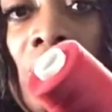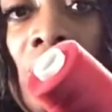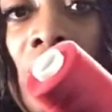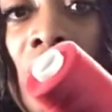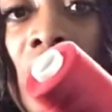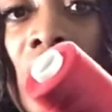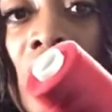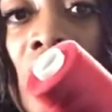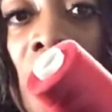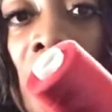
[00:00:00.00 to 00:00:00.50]

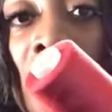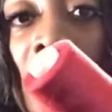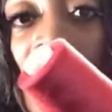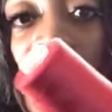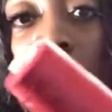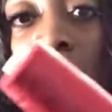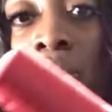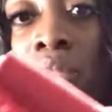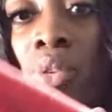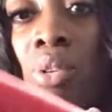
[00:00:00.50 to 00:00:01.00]
These were
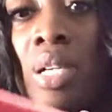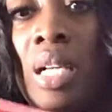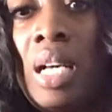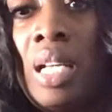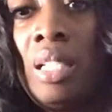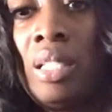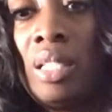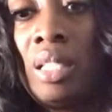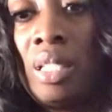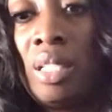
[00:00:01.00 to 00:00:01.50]
like
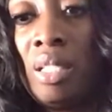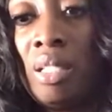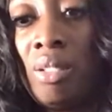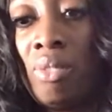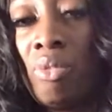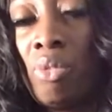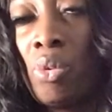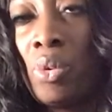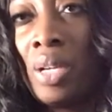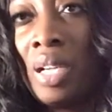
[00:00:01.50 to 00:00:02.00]

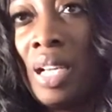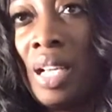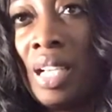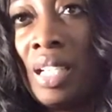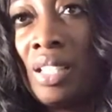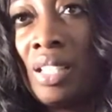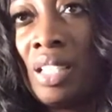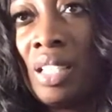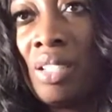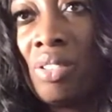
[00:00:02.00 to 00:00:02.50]

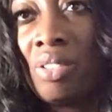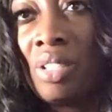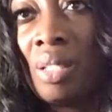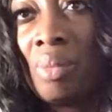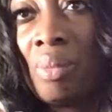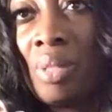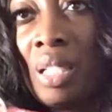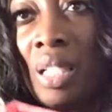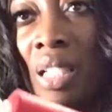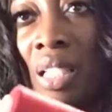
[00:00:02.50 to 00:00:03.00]
$4.49 or
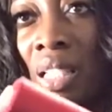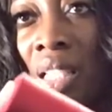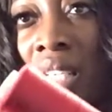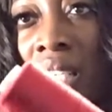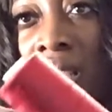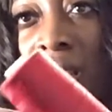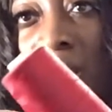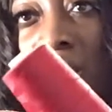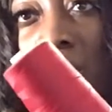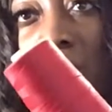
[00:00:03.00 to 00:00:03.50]
something like
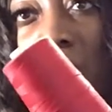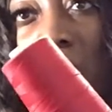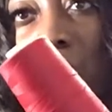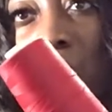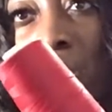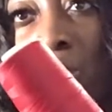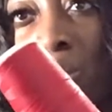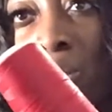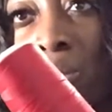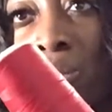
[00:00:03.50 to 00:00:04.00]
that, a
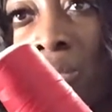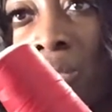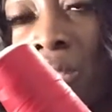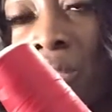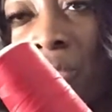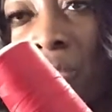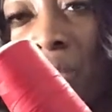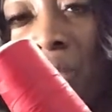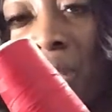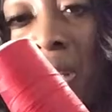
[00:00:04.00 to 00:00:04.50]
spool of
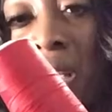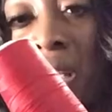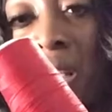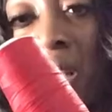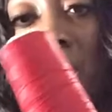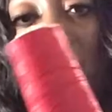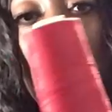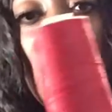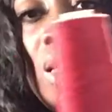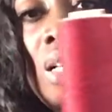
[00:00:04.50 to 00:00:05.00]
thread.
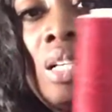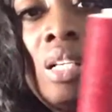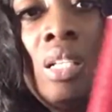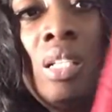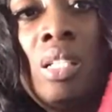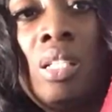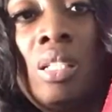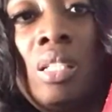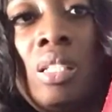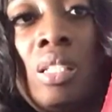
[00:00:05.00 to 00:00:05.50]

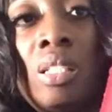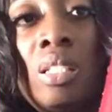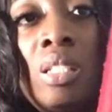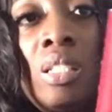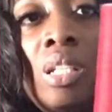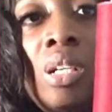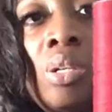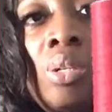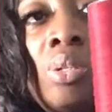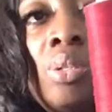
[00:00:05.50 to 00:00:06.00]

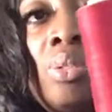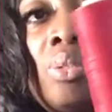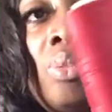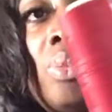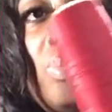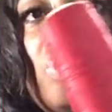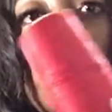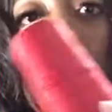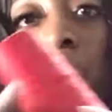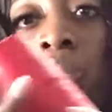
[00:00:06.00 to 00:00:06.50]
So
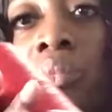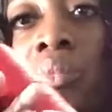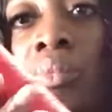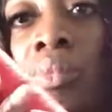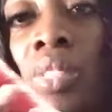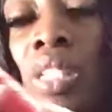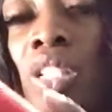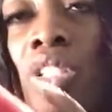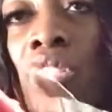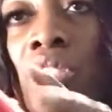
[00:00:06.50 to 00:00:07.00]

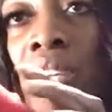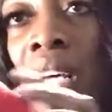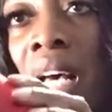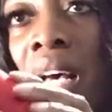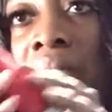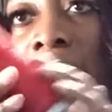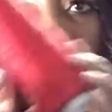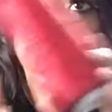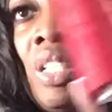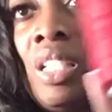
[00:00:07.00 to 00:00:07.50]
you don't
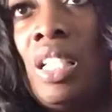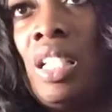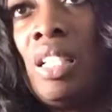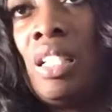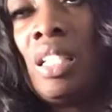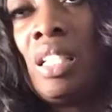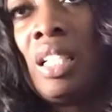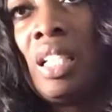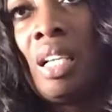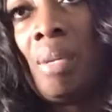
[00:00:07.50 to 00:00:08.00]
have to get,
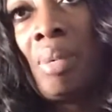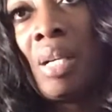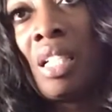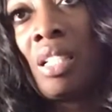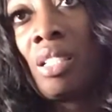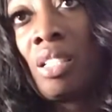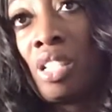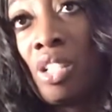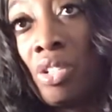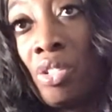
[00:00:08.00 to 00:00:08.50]
the thing about a
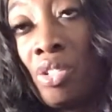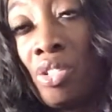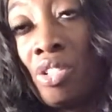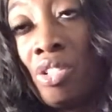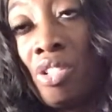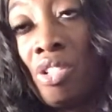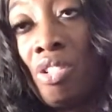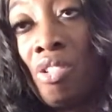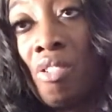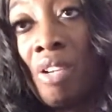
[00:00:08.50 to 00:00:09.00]

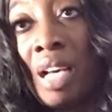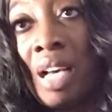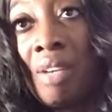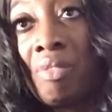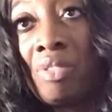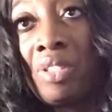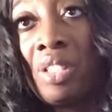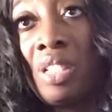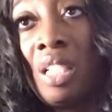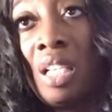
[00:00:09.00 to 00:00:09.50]
serger, you don't
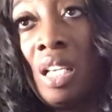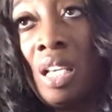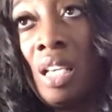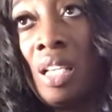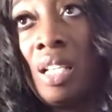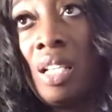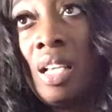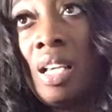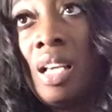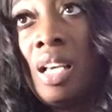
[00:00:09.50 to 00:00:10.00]
have to
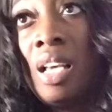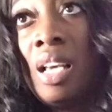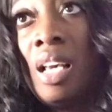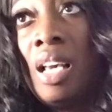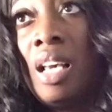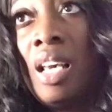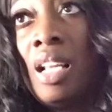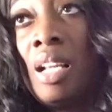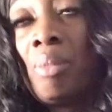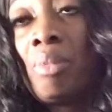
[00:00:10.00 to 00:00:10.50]
get,
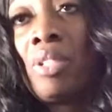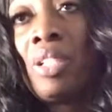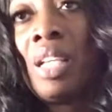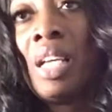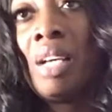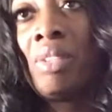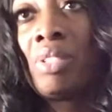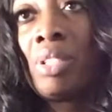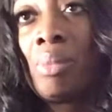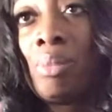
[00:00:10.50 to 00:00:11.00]
and I'm going to
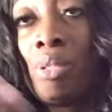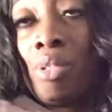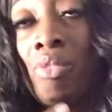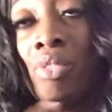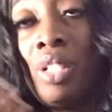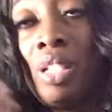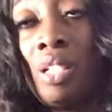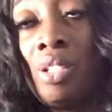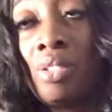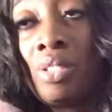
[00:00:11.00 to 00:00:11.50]
have some more
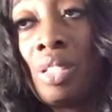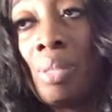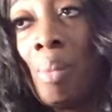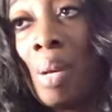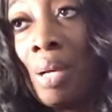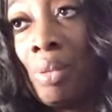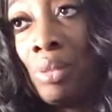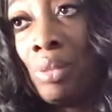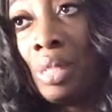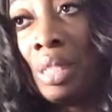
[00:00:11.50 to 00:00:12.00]
videos
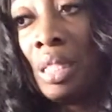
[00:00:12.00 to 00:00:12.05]
about